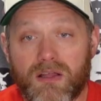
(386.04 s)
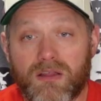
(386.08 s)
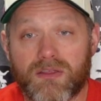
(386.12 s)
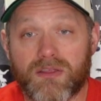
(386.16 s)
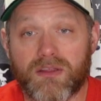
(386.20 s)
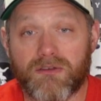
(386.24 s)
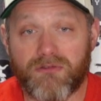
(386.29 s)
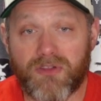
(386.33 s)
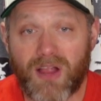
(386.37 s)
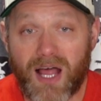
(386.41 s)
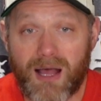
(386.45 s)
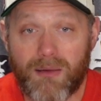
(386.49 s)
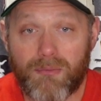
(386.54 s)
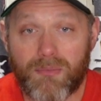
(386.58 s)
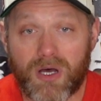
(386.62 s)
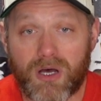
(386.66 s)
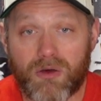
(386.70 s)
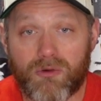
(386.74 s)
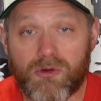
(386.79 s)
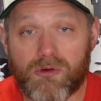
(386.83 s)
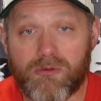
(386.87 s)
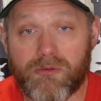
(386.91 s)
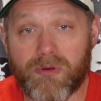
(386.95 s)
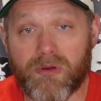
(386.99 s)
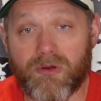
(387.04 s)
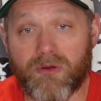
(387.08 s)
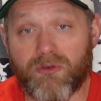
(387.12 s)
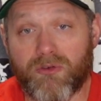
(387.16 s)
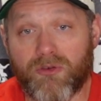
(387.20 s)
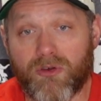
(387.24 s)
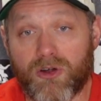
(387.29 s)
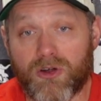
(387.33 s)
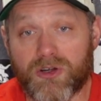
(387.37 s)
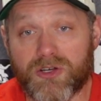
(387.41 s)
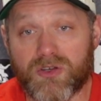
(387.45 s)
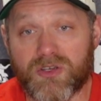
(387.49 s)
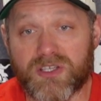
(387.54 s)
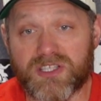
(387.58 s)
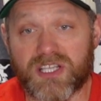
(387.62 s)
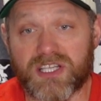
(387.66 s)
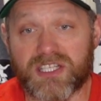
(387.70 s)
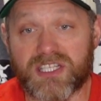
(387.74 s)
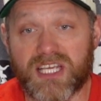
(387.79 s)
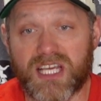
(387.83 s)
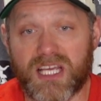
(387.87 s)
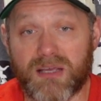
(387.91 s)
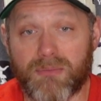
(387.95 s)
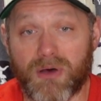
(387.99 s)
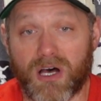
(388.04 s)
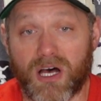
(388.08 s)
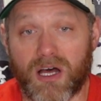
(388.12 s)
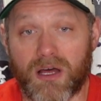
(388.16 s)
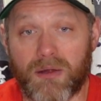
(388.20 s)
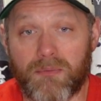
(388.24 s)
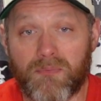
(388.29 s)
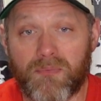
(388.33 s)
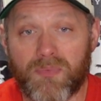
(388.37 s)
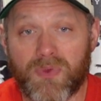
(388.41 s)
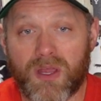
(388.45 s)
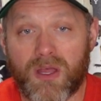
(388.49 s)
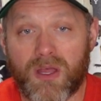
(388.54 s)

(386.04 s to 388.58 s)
The flat butt would be referred to as the T-butt,